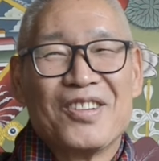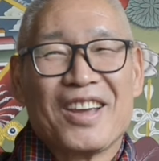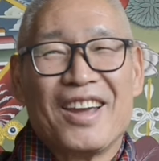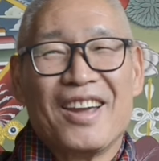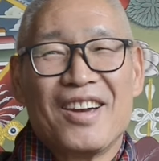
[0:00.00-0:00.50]

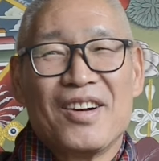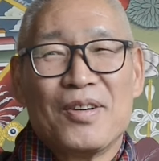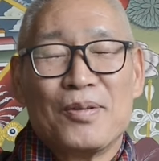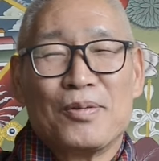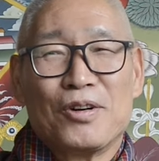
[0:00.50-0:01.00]
okay,
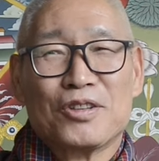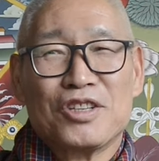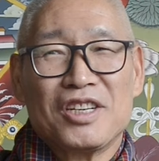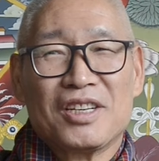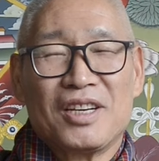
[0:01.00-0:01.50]

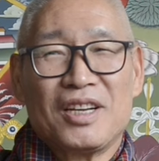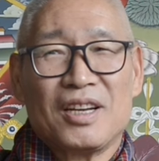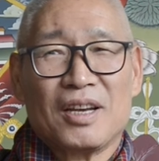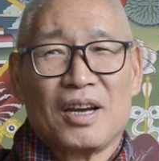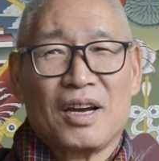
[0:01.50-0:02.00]

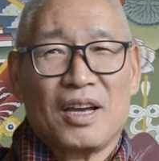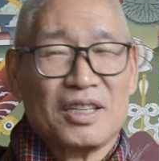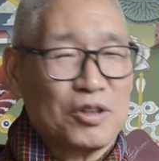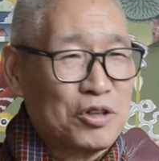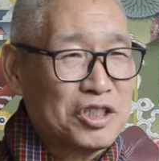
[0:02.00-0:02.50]
fortunately,
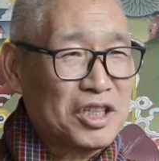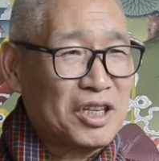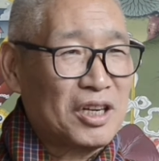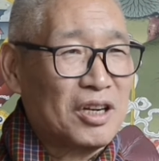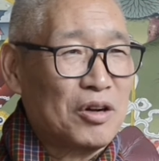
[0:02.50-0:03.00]
as the Auditor
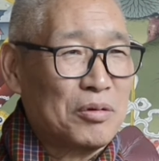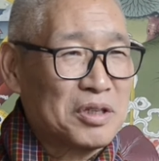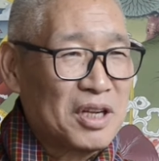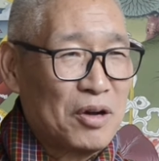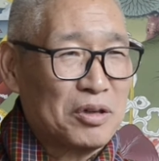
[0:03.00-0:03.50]
General,
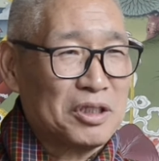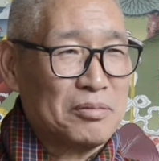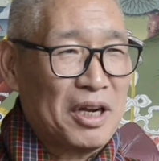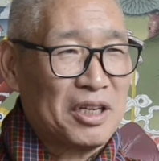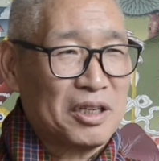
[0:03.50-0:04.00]
obviously I was
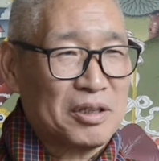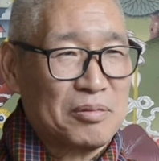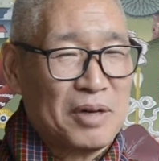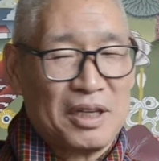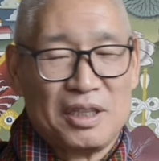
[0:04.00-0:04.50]

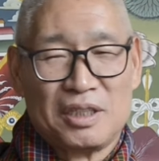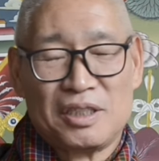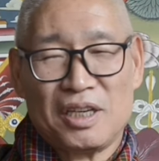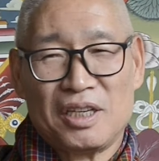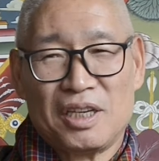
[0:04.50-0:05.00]
invited by the
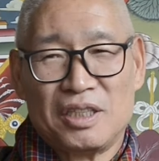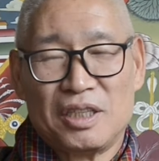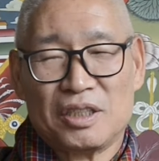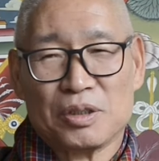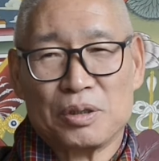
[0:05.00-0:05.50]

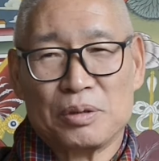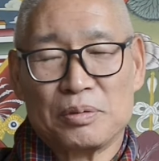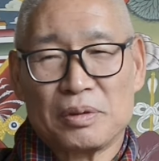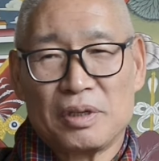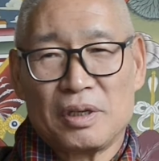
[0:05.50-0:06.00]
CNAG, so
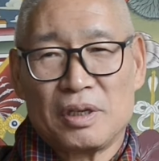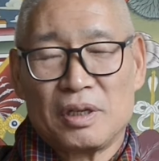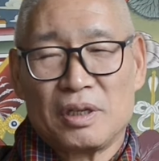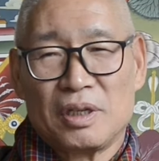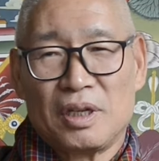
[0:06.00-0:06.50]

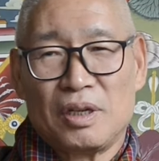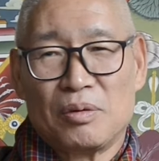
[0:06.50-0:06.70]
they